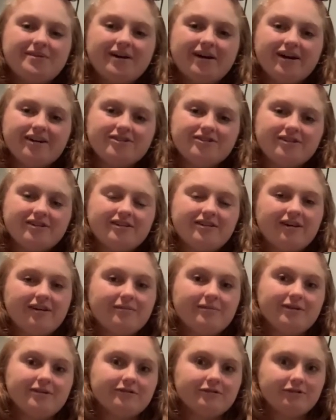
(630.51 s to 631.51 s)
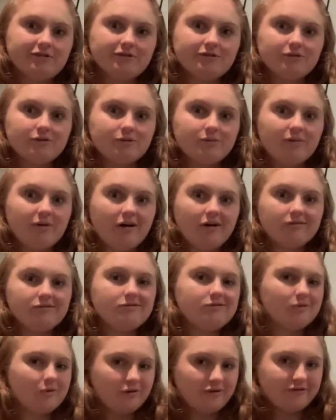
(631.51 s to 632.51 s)
actually not Amazing
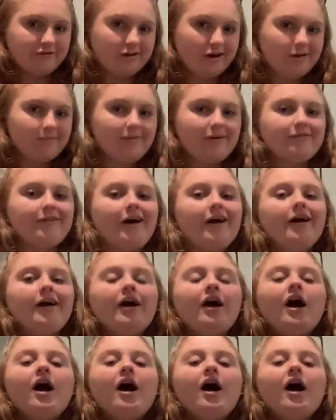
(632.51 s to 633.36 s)
Kirigrupa, totally forgot about that.